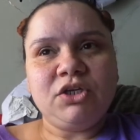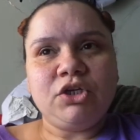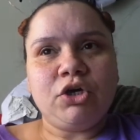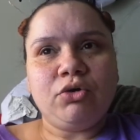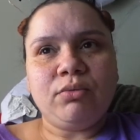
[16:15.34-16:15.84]

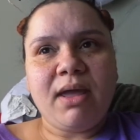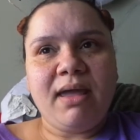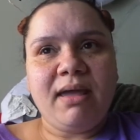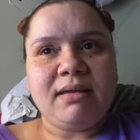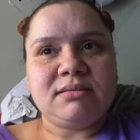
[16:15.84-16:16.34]
you know,
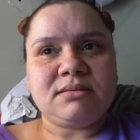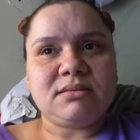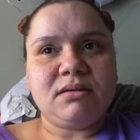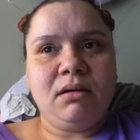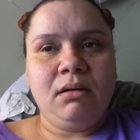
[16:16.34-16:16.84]
and
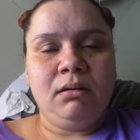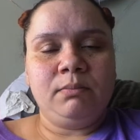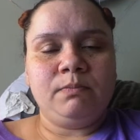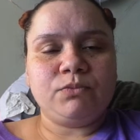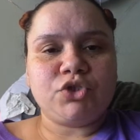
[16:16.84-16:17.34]

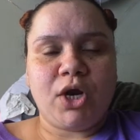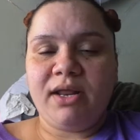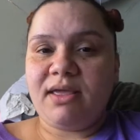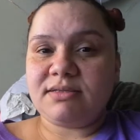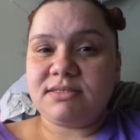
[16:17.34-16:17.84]
um,
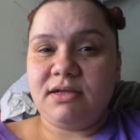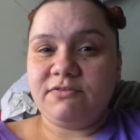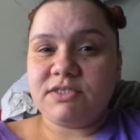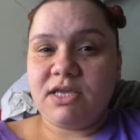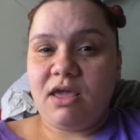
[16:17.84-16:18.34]
trying to get
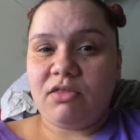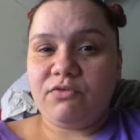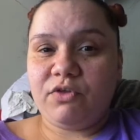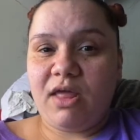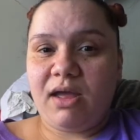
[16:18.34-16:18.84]
stuff
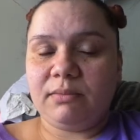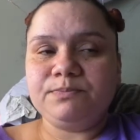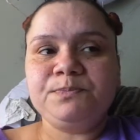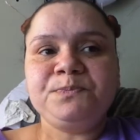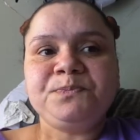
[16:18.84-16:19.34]
together for that.